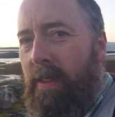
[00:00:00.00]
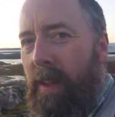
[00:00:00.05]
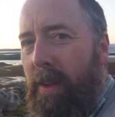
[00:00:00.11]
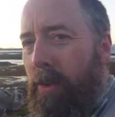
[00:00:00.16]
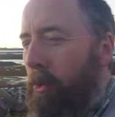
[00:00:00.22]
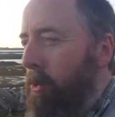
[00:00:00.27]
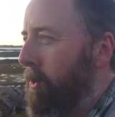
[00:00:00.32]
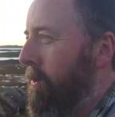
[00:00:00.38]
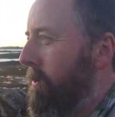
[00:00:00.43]

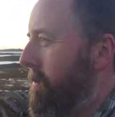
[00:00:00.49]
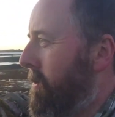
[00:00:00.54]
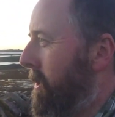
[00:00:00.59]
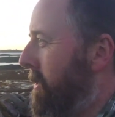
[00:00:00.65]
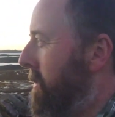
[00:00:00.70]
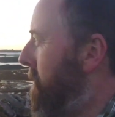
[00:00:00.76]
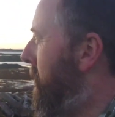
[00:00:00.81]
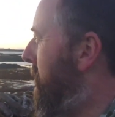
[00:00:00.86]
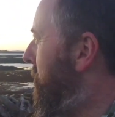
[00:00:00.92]
like autumn's
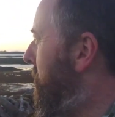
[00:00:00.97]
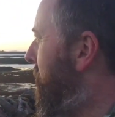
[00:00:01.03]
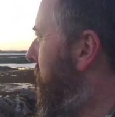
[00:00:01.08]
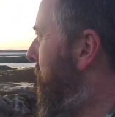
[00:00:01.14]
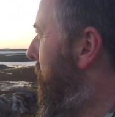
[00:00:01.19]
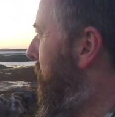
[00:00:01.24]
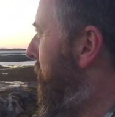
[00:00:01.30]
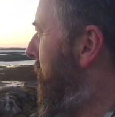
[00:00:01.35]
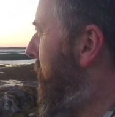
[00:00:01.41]
on the way.
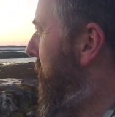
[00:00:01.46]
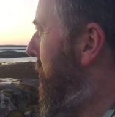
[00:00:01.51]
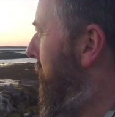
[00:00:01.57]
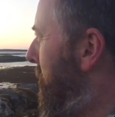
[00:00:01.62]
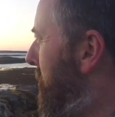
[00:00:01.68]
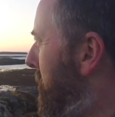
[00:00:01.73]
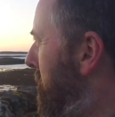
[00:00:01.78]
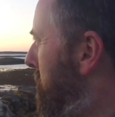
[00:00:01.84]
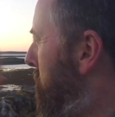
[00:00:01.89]

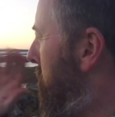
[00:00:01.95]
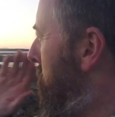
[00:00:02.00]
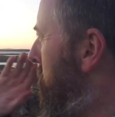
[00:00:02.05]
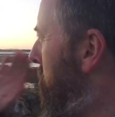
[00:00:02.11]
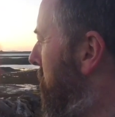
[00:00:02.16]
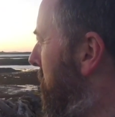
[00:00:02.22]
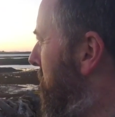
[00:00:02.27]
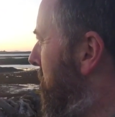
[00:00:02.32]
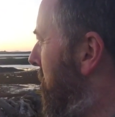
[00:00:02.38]
But I'm
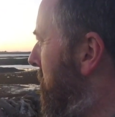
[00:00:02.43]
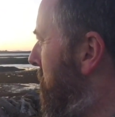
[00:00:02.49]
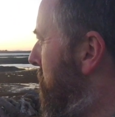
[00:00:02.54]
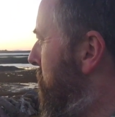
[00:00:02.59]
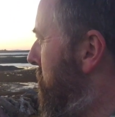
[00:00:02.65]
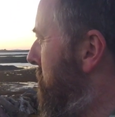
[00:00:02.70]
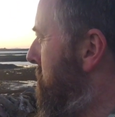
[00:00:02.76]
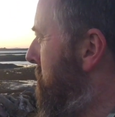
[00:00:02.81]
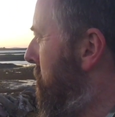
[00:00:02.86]
just going to take a
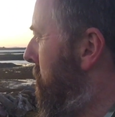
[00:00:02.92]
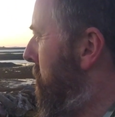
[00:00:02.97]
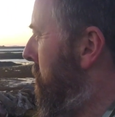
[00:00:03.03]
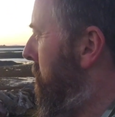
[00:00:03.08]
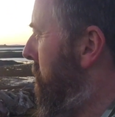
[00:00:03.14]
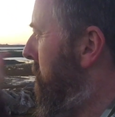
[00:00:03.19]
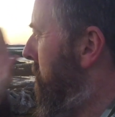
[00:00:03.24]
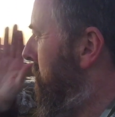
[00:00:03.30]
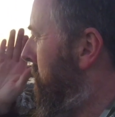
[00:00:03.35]
few
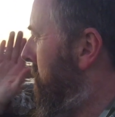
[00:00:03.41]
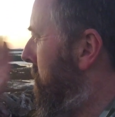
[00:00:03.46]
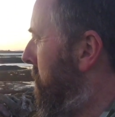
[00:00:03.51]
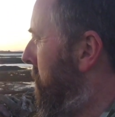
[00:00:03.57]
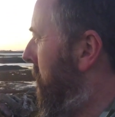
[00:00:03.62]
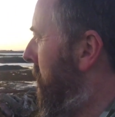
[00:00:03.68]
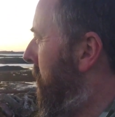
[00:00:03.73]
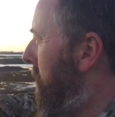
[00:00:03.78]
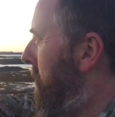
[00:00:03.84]
more
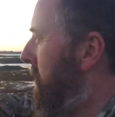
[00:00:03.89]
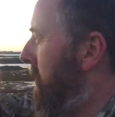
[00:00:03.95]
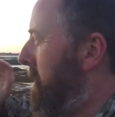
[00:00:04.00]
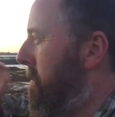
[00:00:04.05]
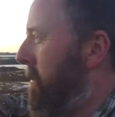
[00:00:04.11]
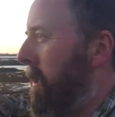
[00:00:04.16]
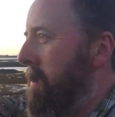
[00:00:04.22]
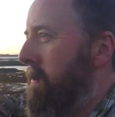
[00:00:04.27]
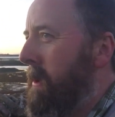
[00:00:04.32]
there, then
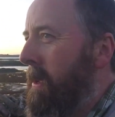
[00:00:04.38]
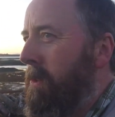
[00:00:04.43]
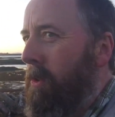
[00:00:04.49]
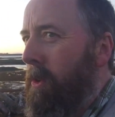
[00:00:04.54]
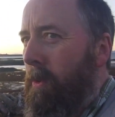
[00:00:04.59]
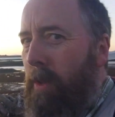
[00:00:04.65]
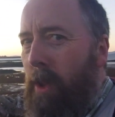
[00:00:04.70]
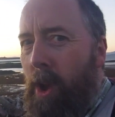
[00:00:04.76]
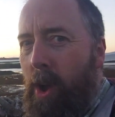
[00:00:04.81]
it'll probably be
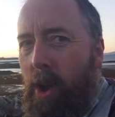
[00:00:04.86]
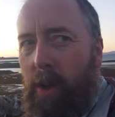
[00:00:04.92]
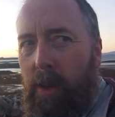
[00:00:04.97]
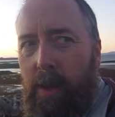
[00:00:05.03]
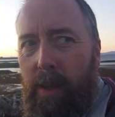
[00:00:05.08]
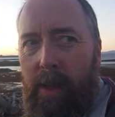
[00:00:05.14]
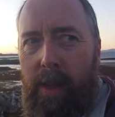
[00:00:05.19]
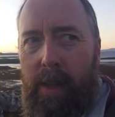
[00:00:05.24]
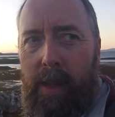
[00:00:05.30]
too
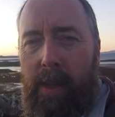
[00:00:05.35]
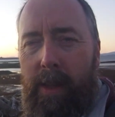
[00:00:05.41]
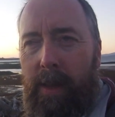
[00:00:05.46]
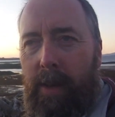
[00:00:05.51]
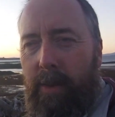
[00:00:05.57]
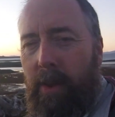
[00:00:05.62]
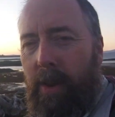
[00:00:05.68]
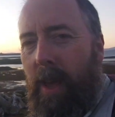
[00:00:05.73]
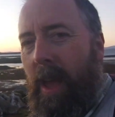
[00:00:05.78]
dark.
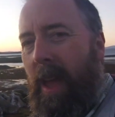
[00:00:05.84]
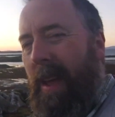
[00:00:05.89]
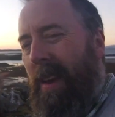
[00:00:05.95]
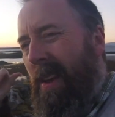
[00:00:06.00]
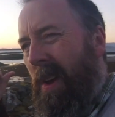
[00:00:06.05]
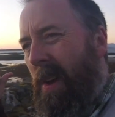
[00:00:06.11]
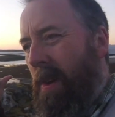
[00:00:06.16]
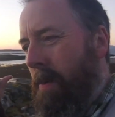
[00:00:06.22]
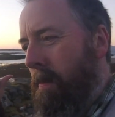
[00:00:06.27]
I'm going to head
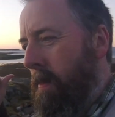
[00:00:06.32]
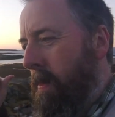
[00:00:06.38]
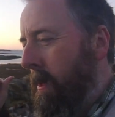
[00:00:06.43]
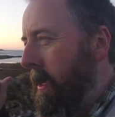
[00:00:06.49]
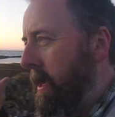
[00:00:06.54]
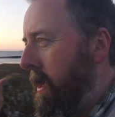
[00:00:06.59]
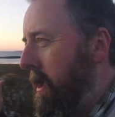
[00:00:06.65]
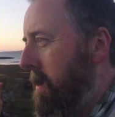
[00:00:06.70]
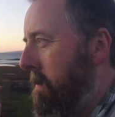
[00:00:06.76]
home,
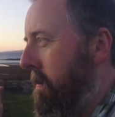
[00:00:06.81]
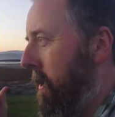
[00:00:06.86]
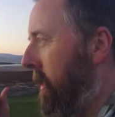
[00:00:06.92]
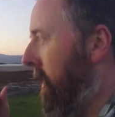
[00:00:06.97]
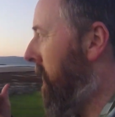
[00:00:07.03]
but